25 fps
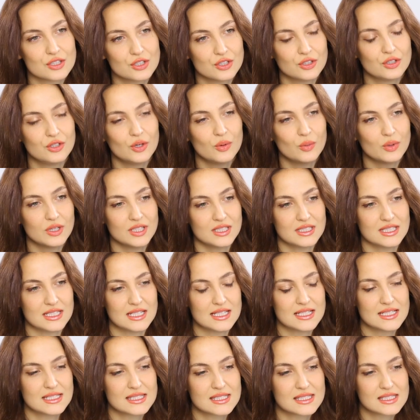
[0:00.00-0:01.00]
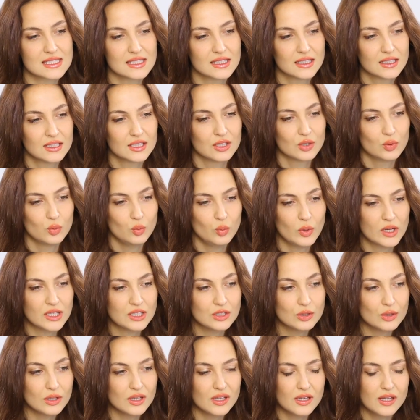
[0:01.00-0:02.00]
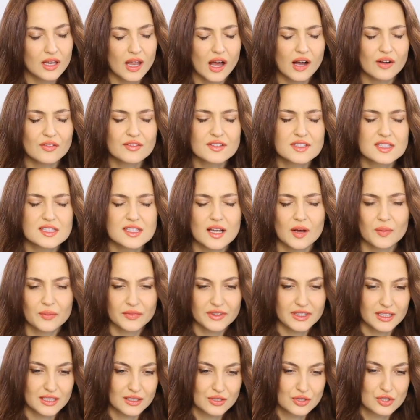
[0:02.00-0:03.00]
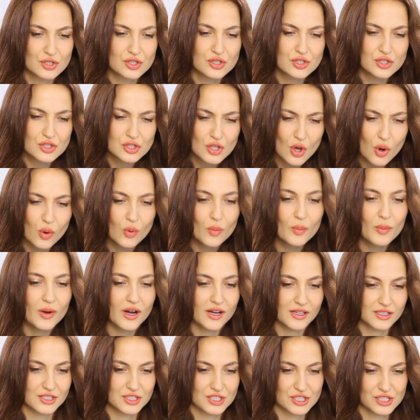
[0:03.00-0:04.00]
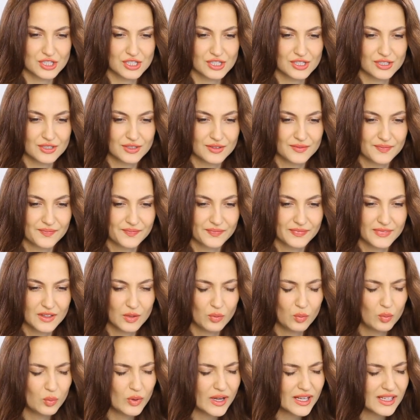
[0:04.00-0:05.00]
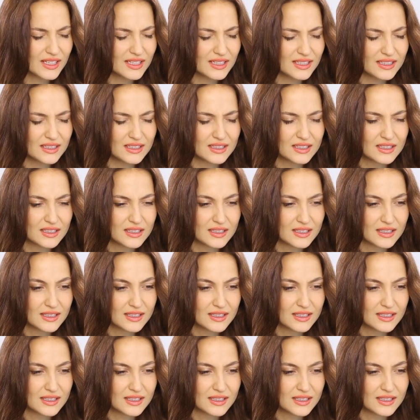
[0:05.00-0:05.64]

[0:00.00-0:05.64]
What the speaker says: you know what it is? When you love something so much, when